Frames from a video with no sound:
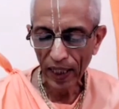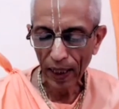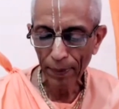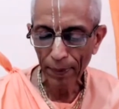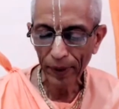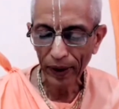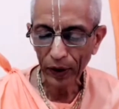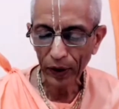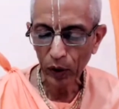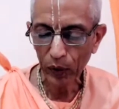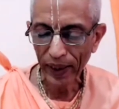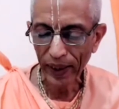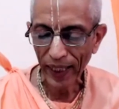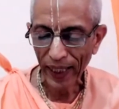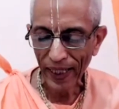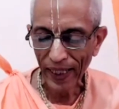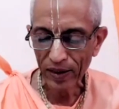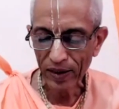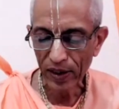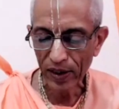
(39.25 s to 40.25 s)
come into
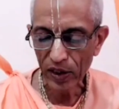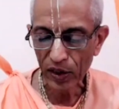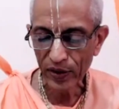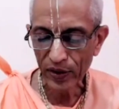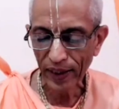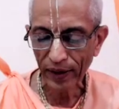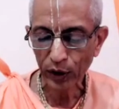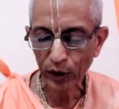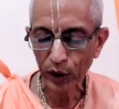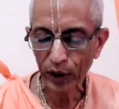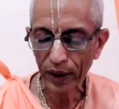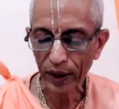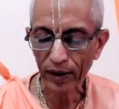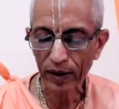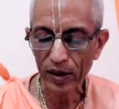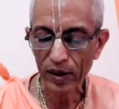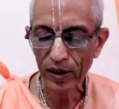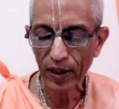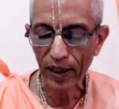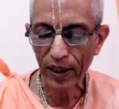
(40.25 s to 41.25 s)
the
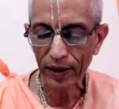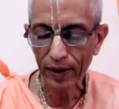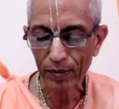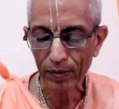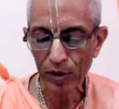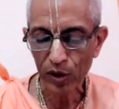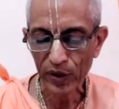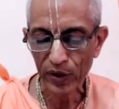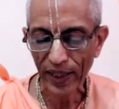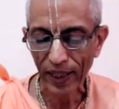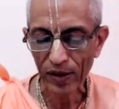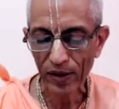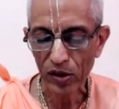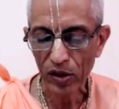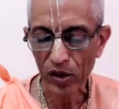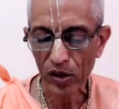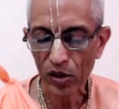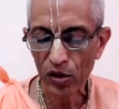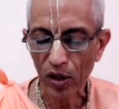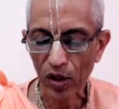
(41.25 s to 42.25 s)
existential
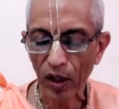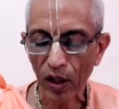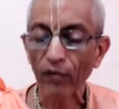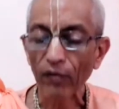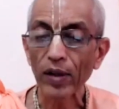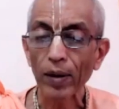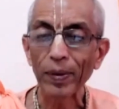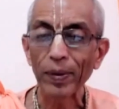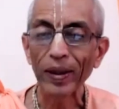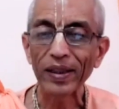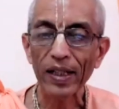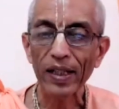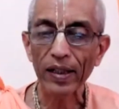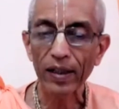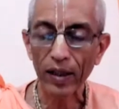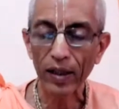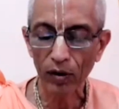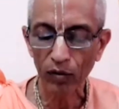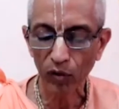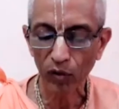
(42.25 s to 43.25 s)
circumstances of the
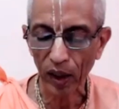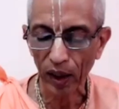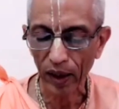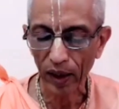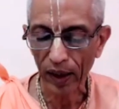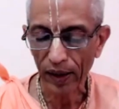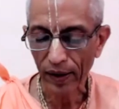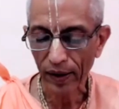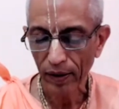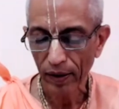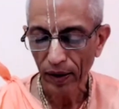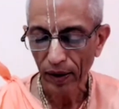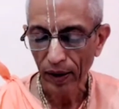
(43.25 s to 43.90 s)
material world,